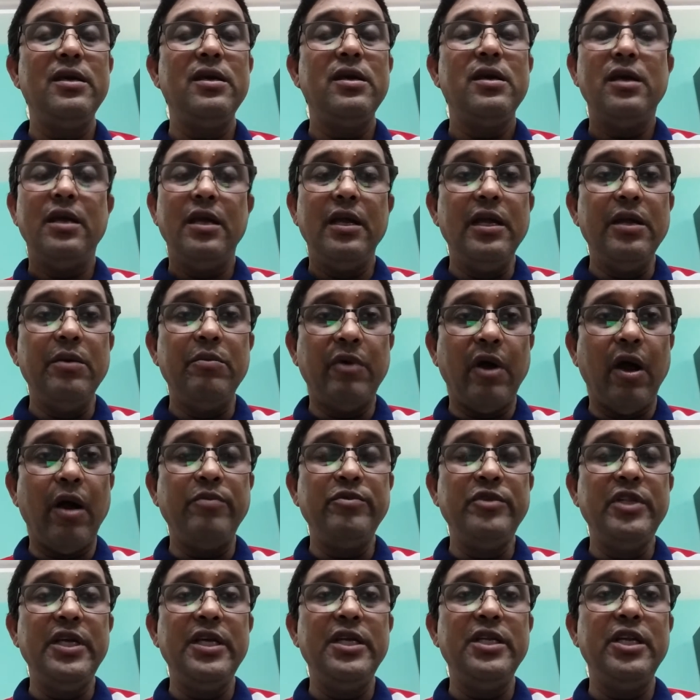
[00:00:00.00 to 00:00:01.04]

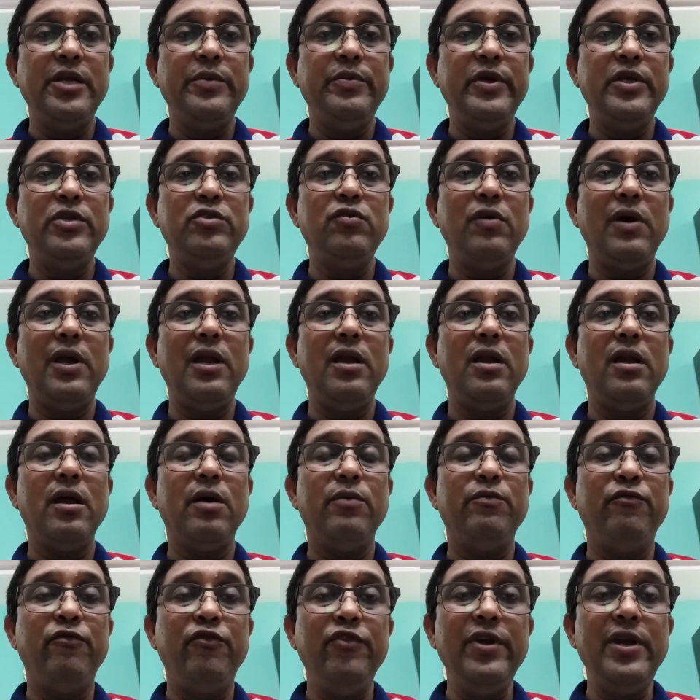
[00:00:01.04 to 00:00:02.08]

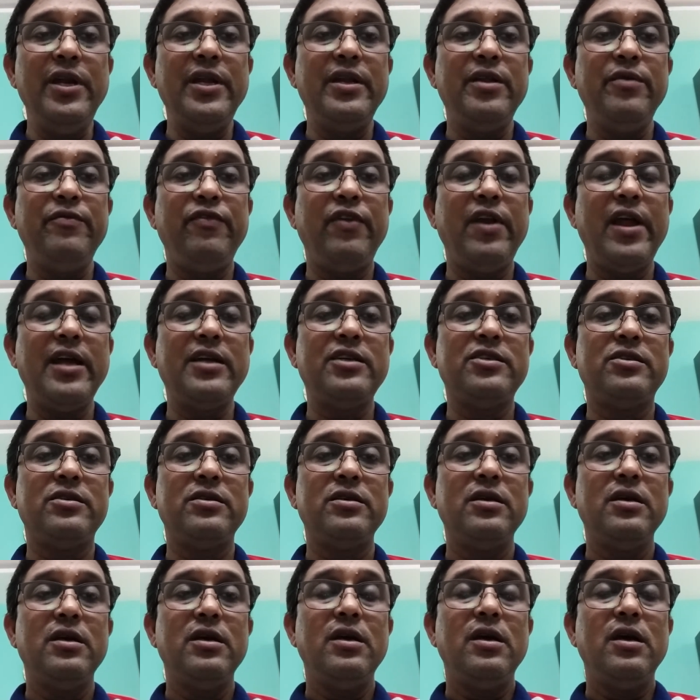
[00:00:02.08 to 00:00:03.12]
will reflect
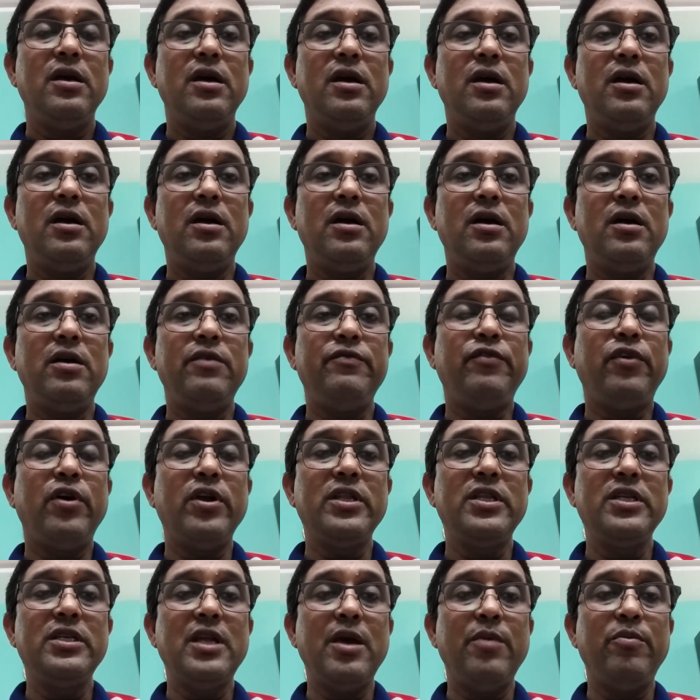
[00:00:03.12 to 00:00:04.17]
for
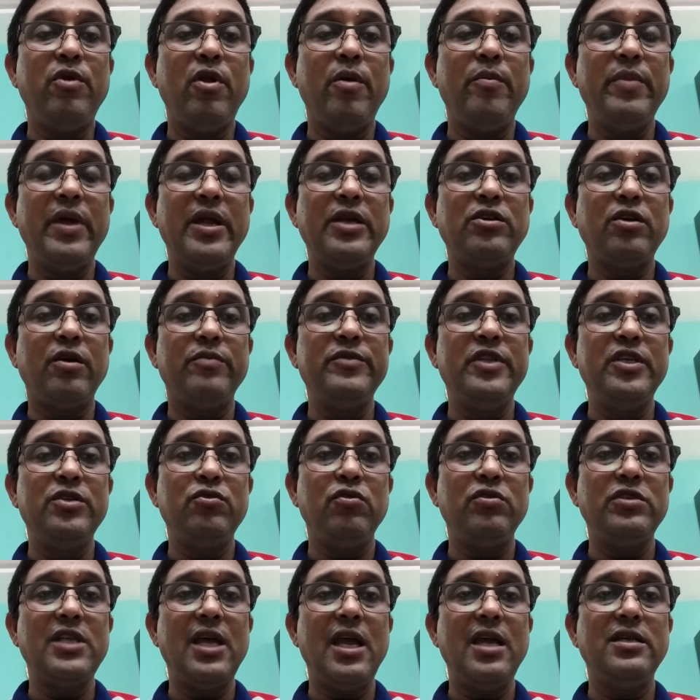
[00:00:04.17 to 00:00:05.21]
the development of the
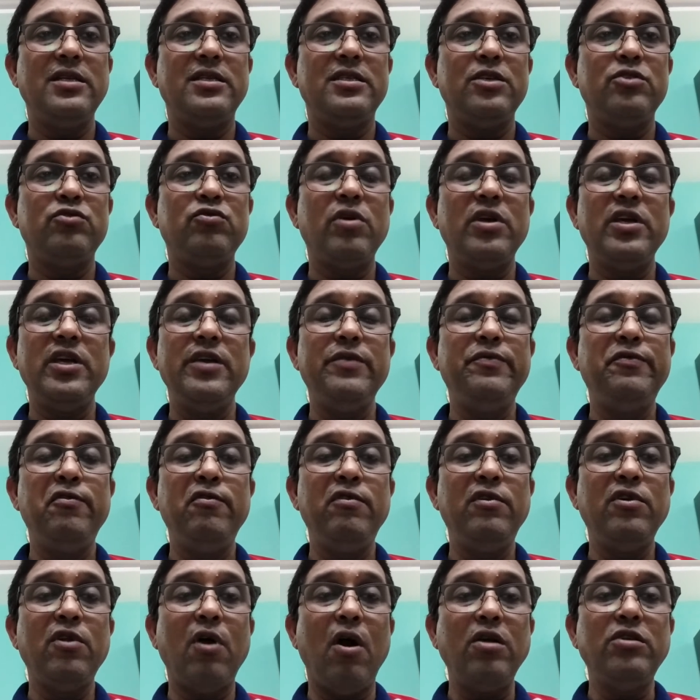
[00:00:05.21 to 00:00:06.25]
society. So if you
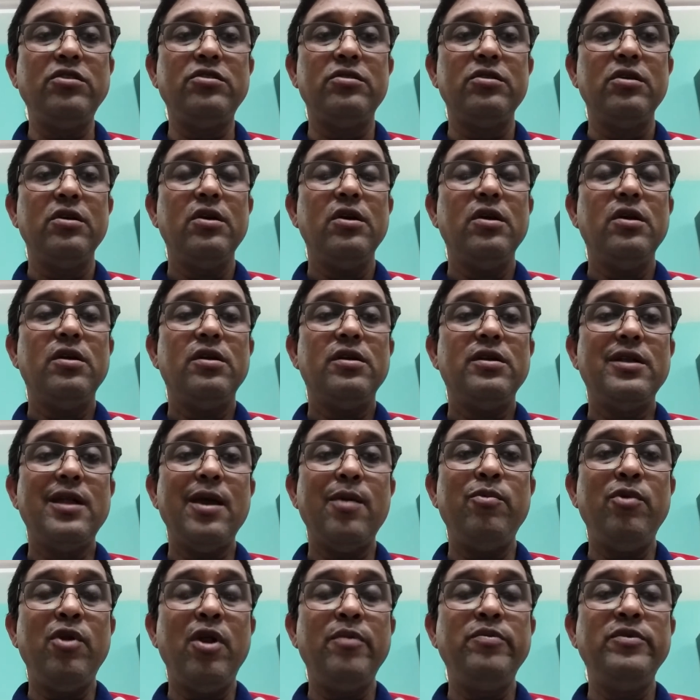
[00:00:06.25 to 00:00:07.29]
will not
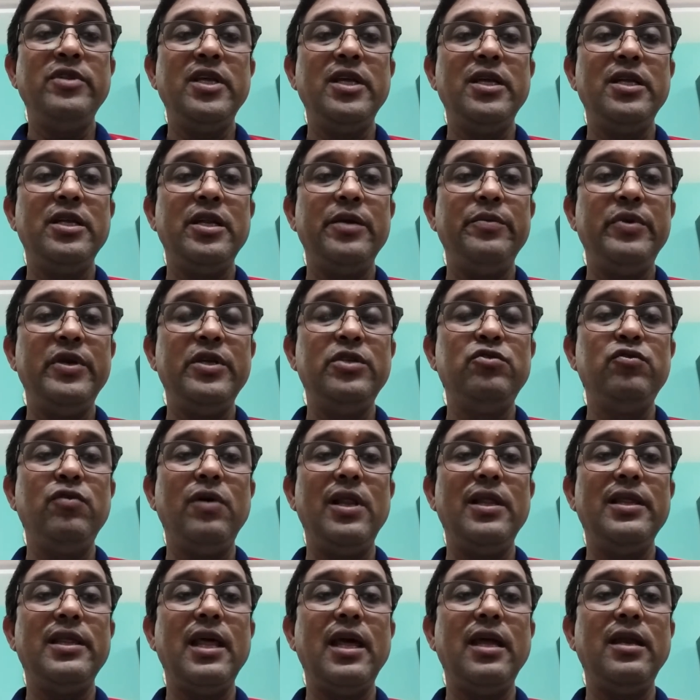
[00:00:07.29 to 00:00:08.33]
develop the
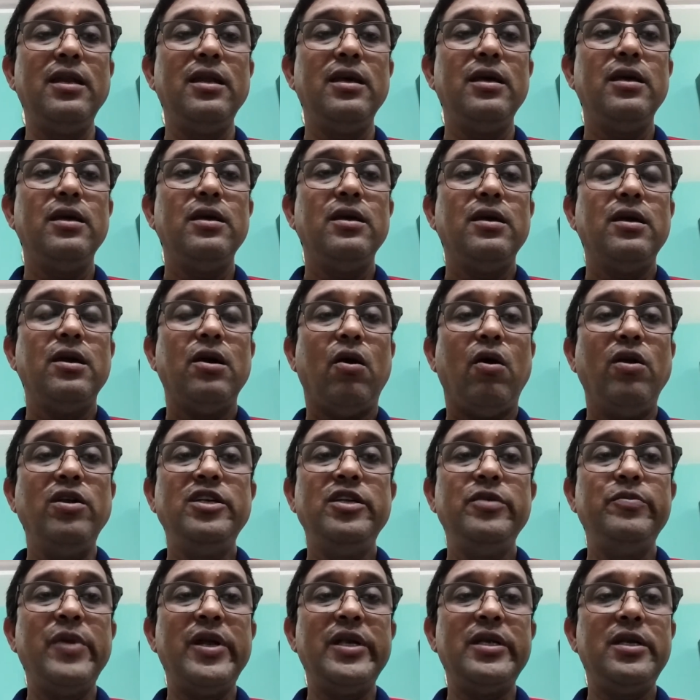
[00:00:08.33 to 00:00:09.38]
individual, then
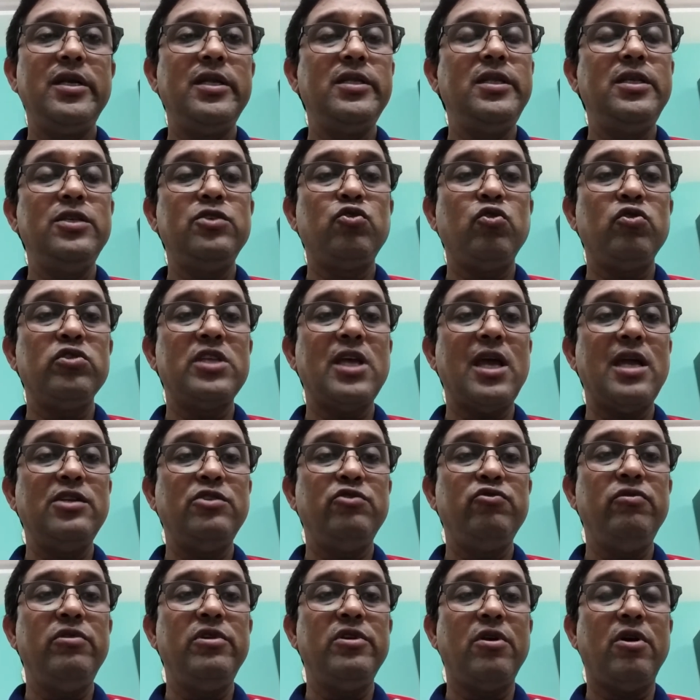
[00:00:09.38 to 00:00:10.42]
ultimately the
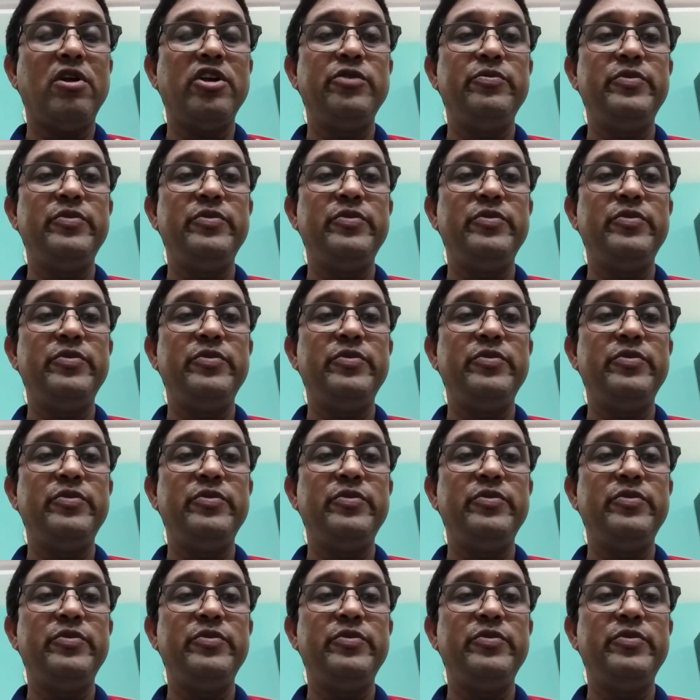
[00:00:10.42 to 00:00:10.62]
society will not be